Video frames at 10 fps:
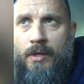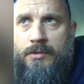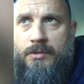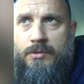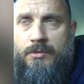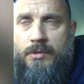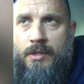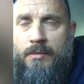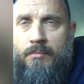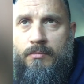his
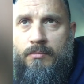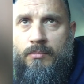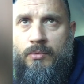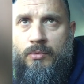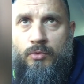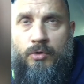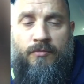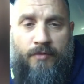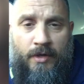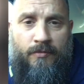good
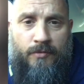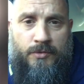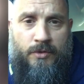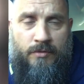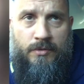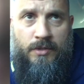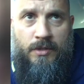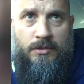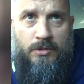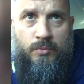and faithful servant, and
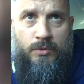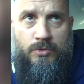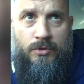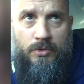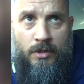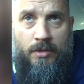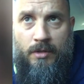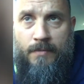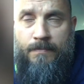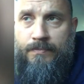he just wants you to know
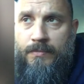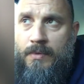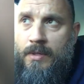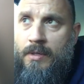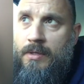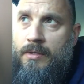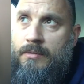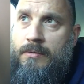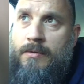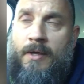that.
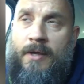And